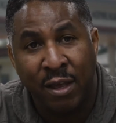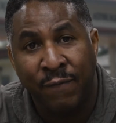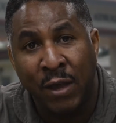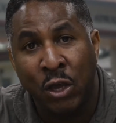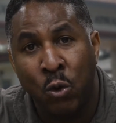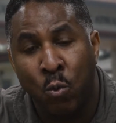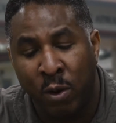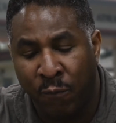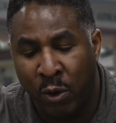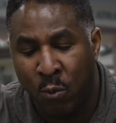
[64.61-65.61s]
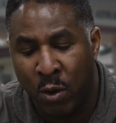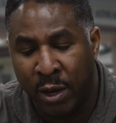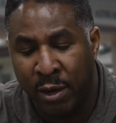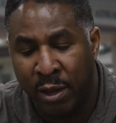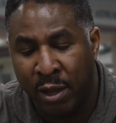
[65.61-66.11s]
VAQ
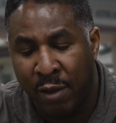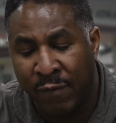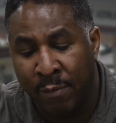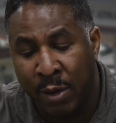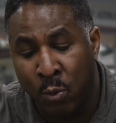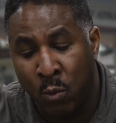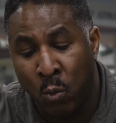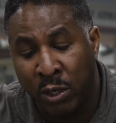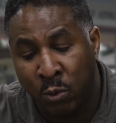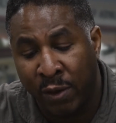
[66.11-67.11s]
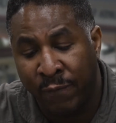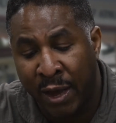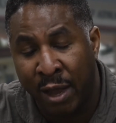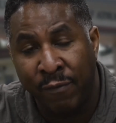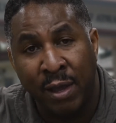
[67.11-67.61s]
141, vaw
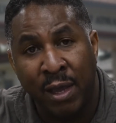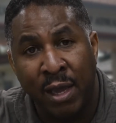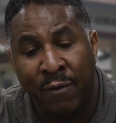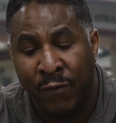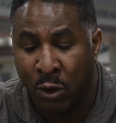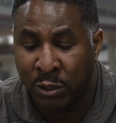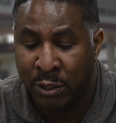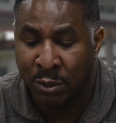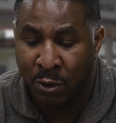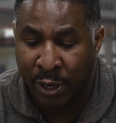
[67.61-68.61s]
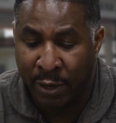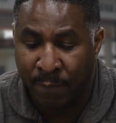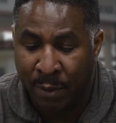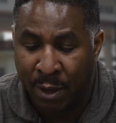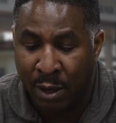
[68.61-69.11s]
125, and VRC 30
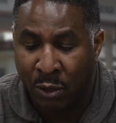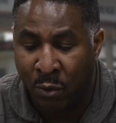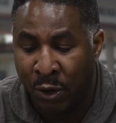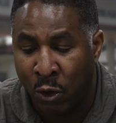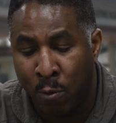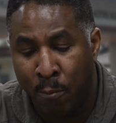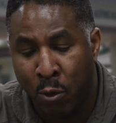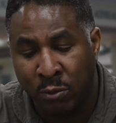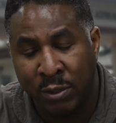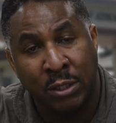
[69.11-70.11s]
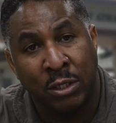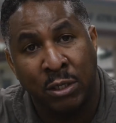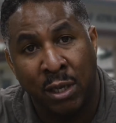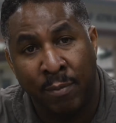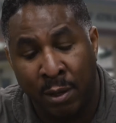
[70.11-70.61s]
during their home port transition
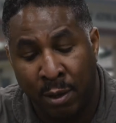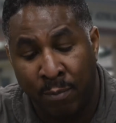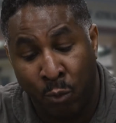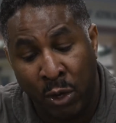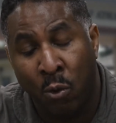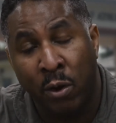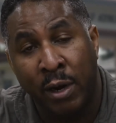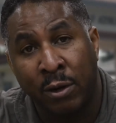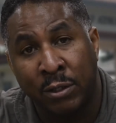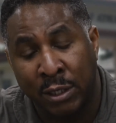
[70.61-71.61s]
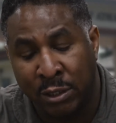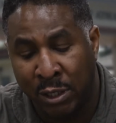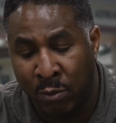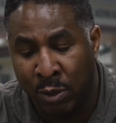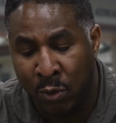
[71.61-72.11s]
to Marine Corps Air Station
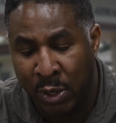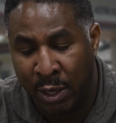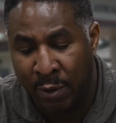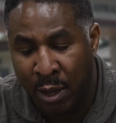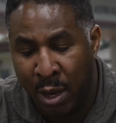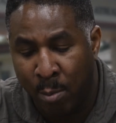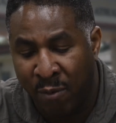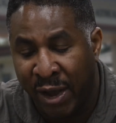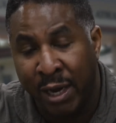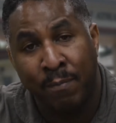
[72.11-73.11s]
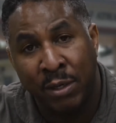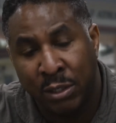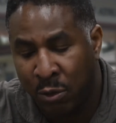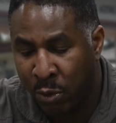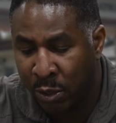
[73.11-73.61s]
Iwakuni, providing
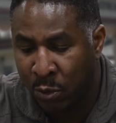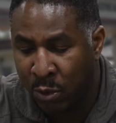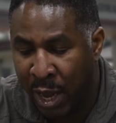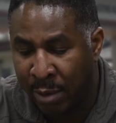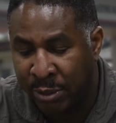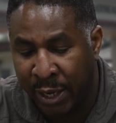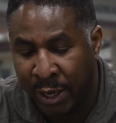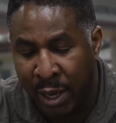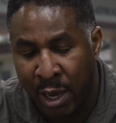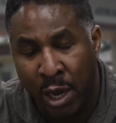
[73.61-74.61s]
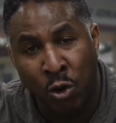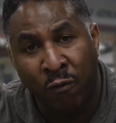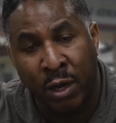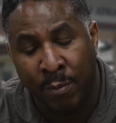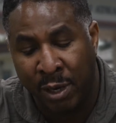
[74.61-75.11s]
mission critical ComSec and
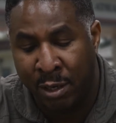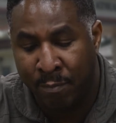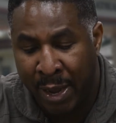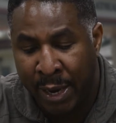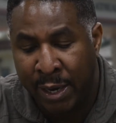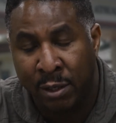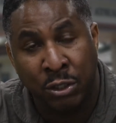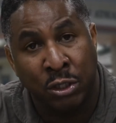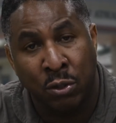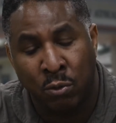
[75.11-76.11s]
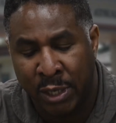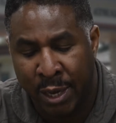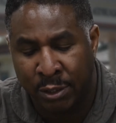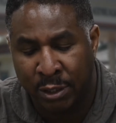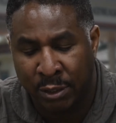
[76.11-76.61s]
overcoming demanding logistical
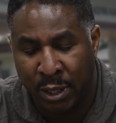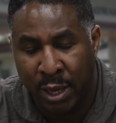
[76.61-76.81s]
challenges.